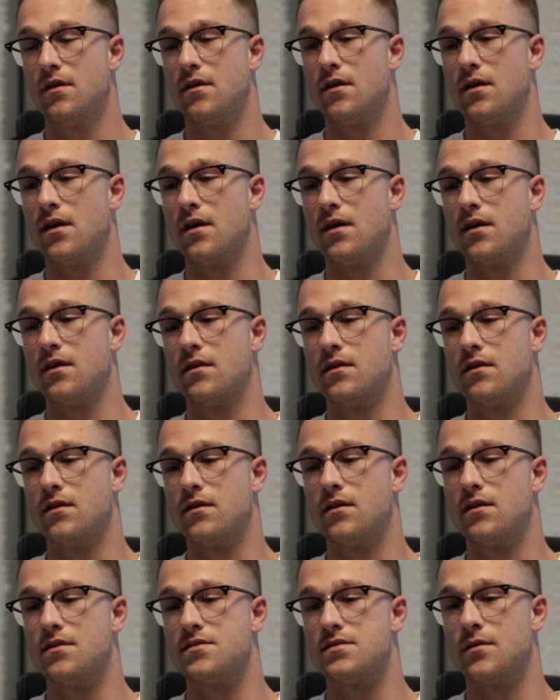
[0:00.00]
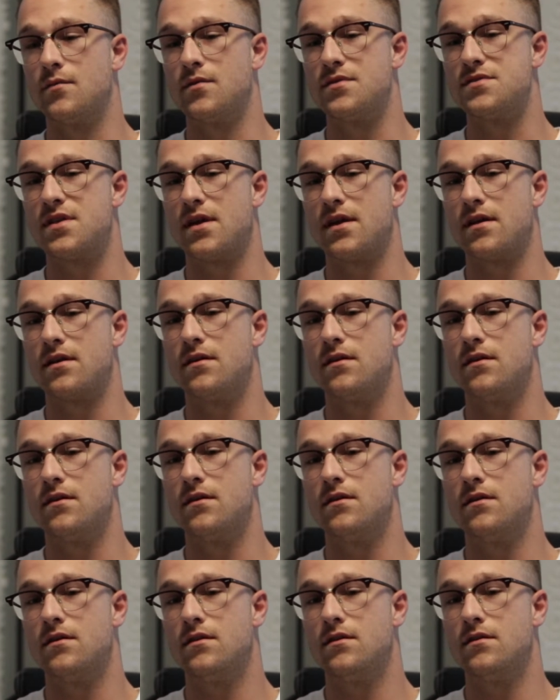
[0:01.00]
And it's almost like
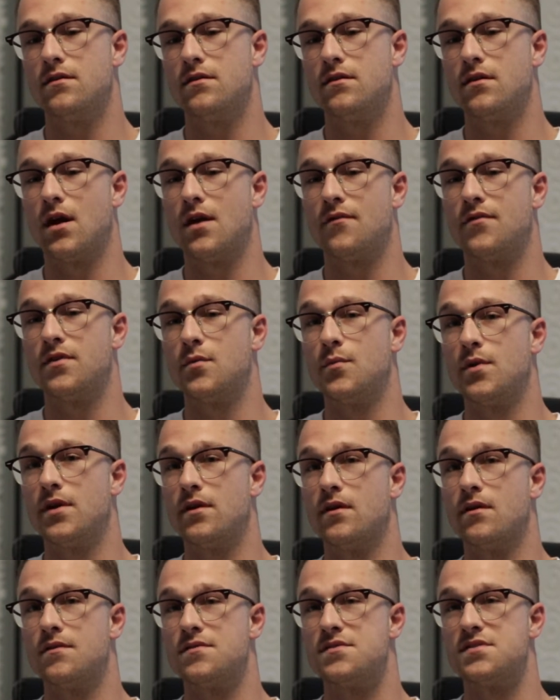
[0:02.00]
you're having to be your own